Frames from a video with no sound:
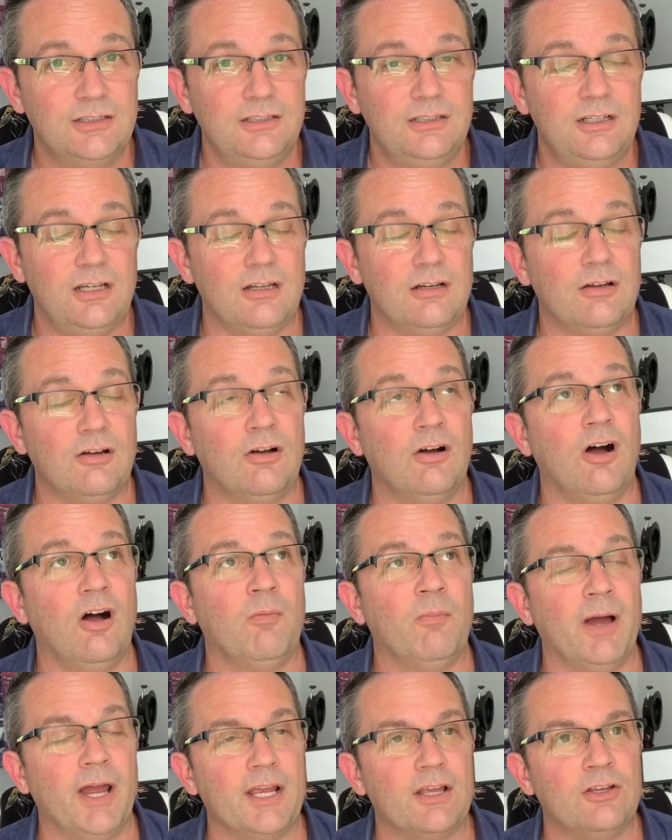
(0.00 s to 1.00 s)
And
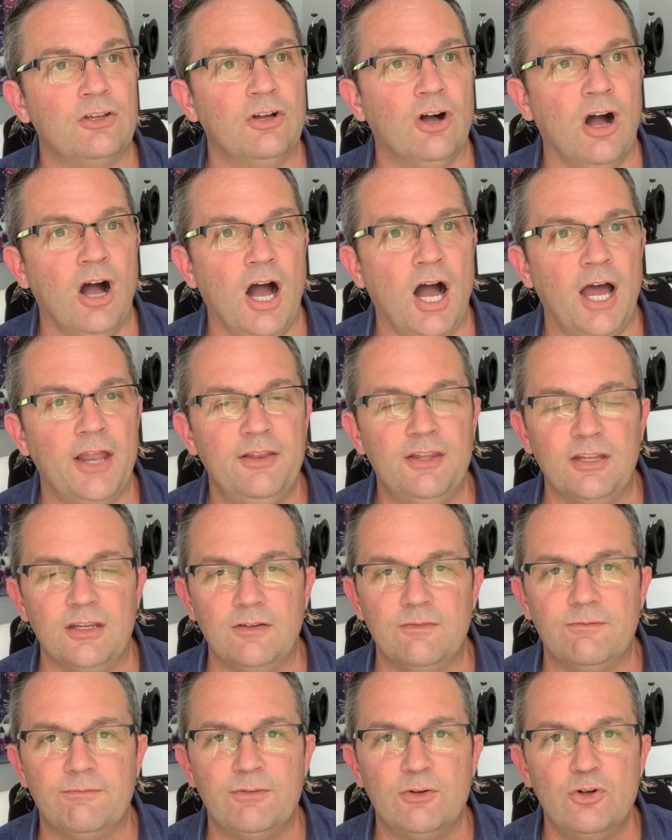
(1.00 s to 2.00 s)
oh my God,
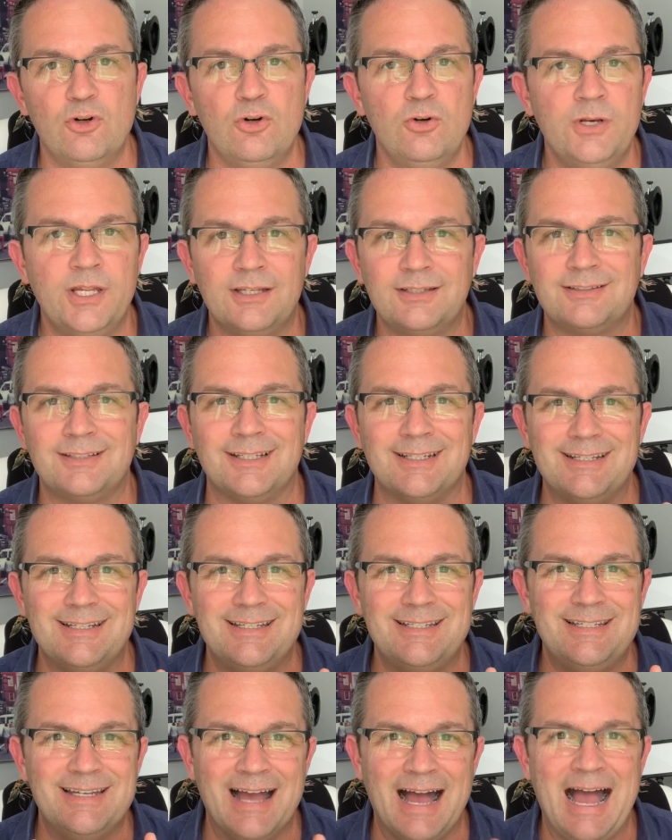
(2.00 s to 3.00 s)
the food is to
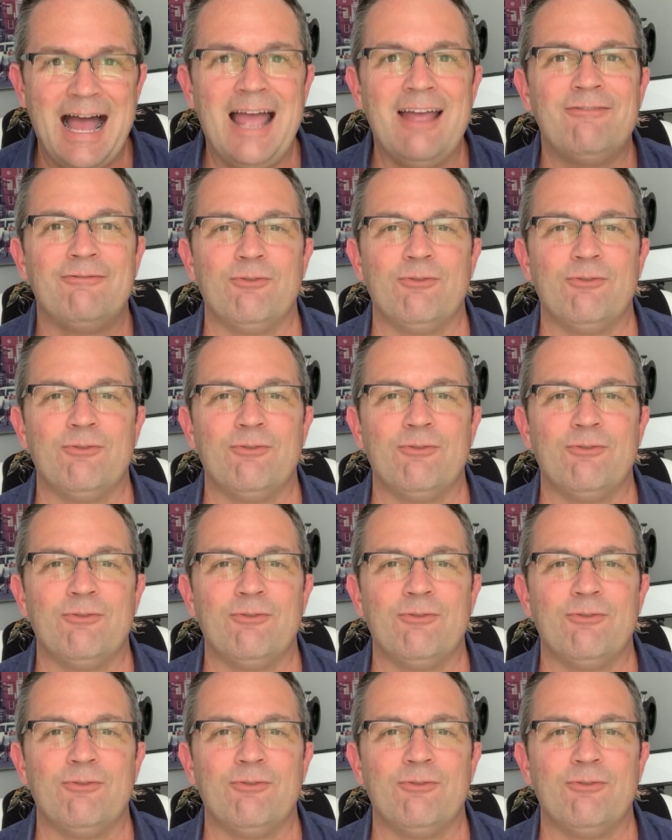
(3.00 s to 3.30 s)
die